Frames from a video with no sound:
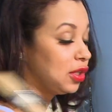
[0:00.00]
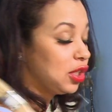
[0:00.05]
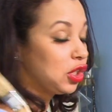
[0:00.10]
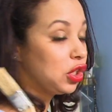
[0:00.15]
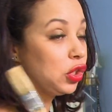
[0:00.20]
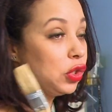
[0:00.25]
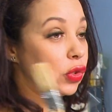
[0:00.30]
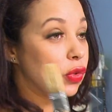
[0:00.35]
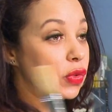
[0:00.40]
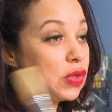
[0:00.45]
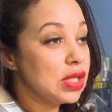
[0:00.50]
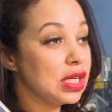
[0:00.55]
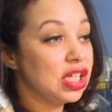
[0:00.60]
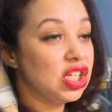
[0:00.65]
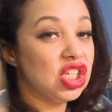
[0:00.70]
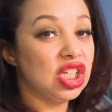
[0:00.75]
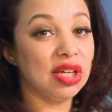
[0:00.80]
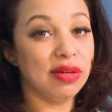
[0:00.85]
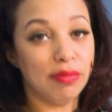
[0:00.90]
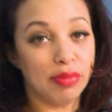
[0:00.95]
to use a
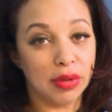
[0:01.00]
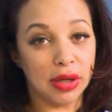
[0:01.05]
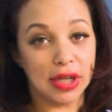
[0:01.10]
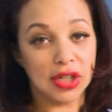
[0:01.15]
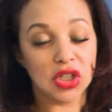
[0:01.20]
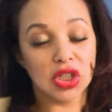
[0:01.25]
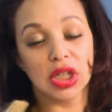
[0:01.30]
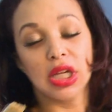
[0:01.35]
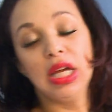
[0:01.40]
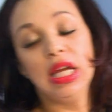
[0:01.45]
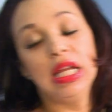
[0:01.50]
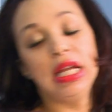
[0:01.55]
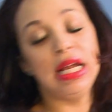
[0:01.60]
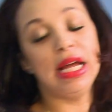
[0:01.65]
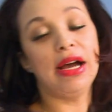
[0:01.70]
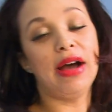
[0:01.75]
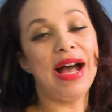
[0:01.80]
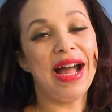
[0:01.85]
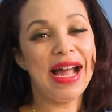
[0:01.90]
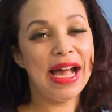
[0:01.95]
chip brush.
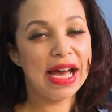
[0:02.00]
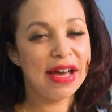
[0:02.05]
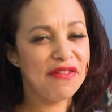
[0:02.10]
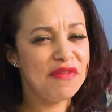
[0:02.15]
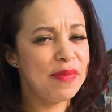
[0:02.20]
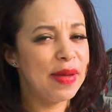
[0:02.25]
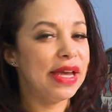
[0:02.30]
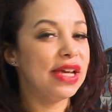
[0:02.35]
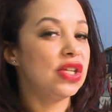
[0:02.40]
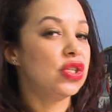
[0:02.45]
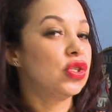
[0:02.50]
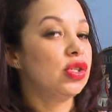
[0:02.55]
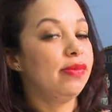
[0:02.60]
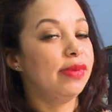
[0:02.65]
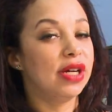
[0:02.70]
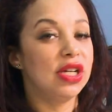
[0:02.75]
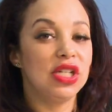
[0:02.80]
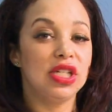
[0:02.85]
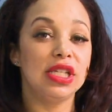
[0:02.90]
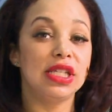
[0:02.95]
Now, I have pastry
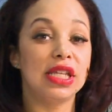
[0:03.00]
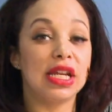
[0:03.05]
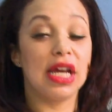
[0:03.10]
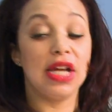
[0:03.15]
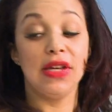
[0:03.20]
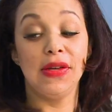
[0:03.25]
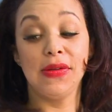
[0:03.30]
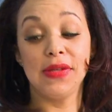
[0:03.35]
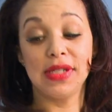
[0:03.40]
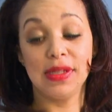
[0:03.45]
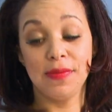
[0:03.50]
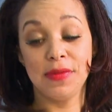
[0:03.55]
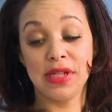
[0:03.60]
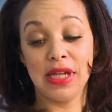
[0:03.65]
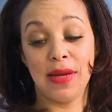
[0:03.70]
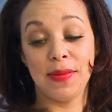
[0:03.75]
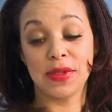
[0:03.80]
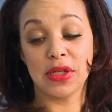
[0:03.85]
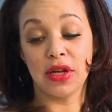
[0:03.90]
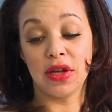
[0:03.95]
brushes that I use
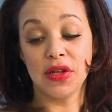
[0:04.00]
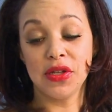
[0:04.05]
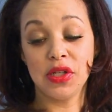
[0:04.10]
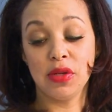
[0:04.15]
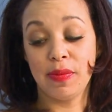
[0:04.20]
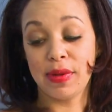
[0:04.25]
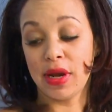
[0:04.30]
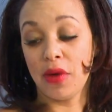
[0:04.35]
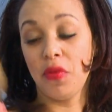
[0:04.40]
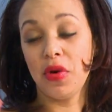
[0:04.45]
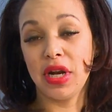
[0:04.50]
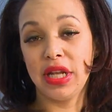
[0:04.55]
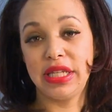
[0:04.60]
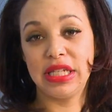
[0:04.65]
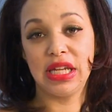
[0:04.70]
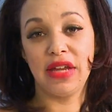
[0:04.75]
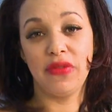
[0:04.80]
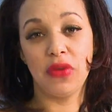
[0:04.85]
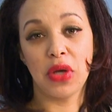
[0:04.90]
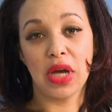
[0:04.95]
sometimes also, but I wanted to
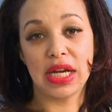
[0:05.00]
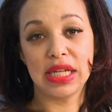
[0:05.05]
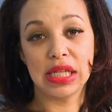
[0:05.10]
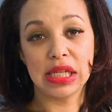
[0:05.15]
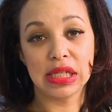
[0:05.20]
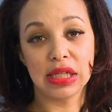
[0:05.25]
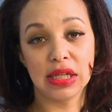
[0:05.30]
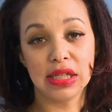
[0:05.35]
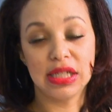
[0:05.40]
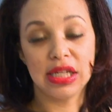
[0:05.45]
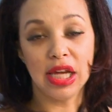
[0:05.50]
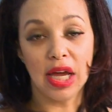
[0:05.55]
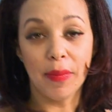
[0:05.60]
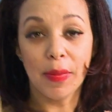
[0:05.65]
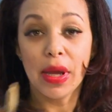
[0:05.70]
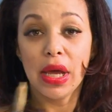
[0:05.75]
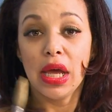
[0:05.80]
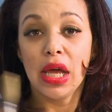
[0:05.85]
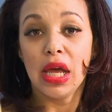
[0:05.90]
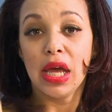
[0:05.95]
give you guys this little tip.
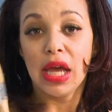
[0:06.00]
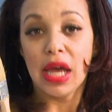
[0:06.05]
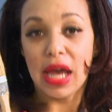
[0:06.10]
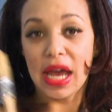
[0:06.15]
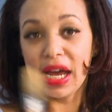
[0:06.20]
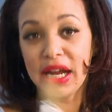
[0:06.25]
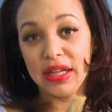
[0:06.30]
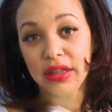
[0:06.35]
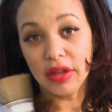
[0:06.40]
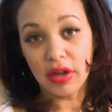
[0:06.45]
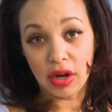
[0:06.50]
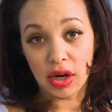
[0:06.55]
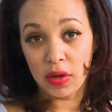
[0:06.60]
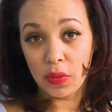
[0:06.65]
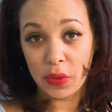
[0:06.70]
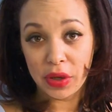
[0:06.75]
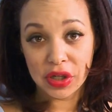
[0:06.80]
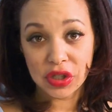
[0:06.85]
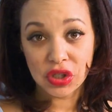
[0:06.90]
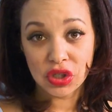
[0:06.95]
At the
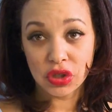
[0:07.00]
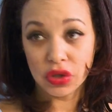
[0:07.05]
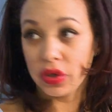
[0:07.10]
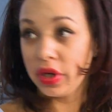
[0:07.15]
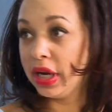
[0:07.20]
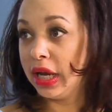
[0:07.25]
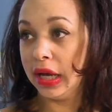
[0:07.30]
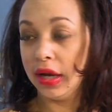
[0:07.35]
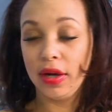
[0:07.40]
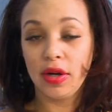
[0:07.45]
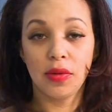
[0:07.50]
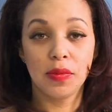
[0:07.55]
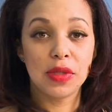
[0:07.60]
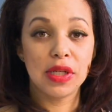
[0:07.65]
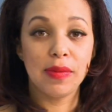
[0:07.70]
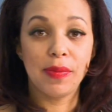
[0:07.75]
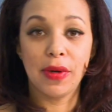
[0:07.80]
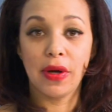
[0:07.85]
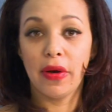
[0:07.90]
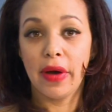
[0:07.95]
hardware store, at Home
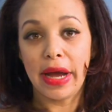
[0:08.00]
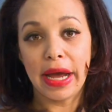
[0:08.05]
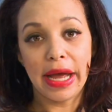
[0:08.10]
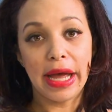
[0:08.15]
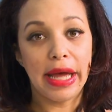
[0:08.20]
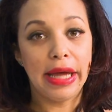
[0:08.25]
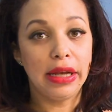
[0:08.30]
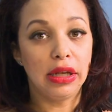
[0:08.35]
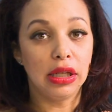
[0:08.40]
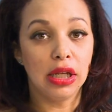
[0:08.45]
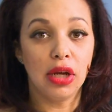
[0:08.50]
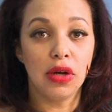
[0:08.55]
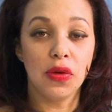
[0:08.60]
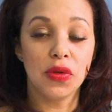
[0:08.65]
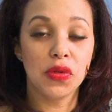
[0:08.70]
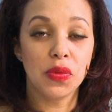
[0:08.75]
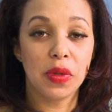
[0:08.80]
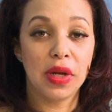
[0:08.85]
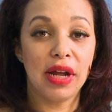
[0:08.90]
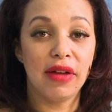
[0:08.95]
Depot, at
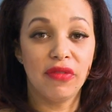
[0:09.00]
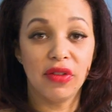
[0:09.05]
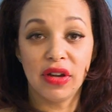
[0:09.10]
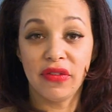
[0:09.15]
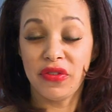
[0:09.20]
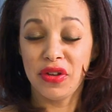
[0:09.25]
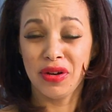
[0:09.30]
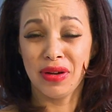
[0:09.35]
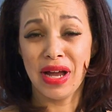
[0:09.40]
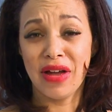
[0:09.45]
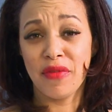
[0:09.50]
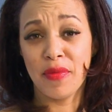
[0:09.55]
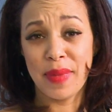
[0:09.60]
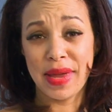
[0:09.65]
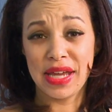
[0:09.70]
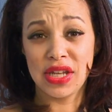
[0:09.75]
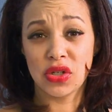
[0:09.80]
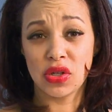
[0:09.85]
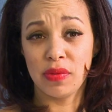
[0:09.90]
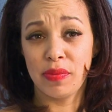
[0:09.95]
Lowe's, whatever, if you don't have a
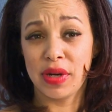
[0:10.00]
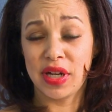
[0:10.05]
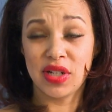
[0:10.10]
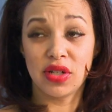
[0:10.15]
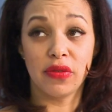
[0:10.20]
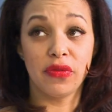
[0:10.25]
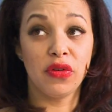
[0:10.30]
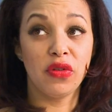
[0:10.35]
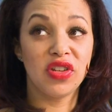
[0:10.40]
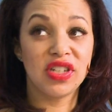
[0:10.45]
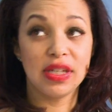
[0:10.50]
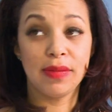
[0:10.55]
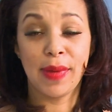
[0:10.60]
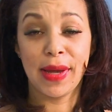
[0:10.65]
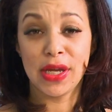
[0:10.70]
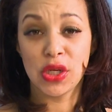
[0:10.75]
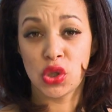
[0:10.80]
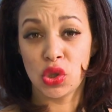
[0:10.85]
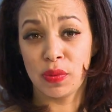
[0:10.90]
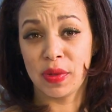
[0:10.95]
pastry brush, or if you see
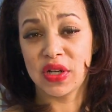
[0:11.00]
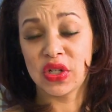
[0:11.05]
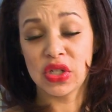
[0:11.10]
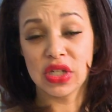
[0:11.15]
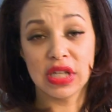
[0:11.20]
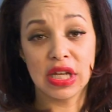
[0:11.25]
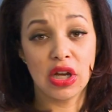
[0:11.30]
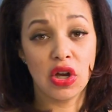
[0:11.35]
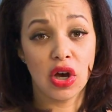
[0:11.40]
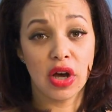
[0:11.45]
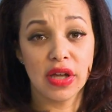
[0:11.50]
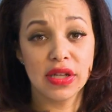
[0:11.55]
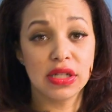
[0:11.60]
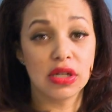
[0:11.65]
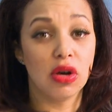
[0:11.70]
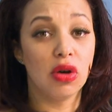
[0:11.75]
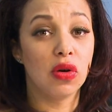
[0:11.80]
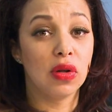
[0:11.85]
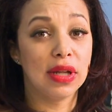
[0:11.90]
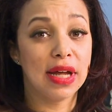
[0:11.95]
pastry brushes and they cost a
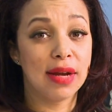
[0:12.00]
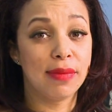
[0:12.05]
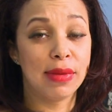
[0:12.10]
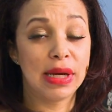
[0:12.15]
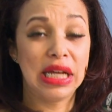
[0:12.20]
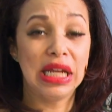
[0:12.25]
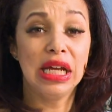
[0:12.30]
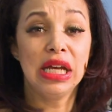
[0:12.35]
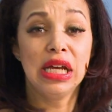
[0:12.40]
whole lot of money,